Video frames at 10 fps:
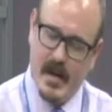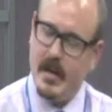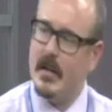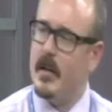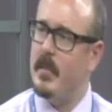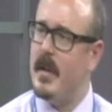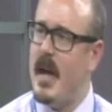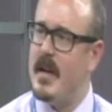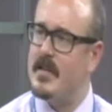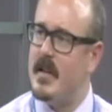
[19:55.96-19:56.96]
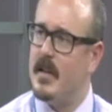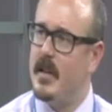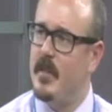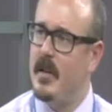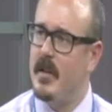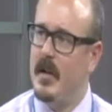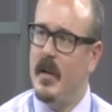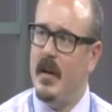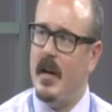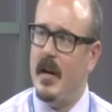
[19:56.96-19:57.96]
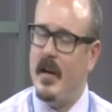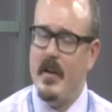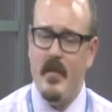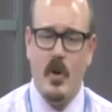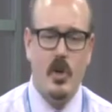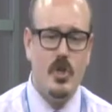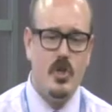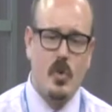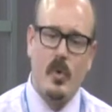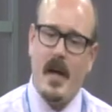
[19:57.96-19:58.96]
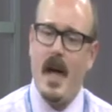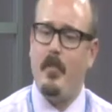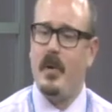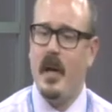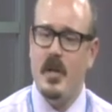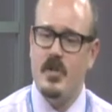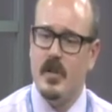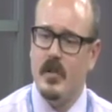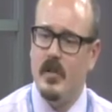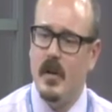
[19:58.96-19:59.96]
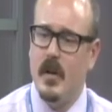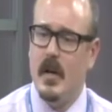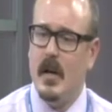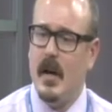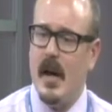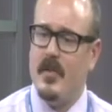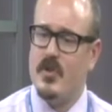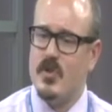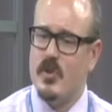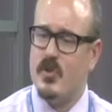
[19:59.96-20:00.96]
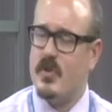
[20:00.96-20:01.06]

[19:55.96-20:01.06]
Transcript: income and asset limit, a very short application on the Social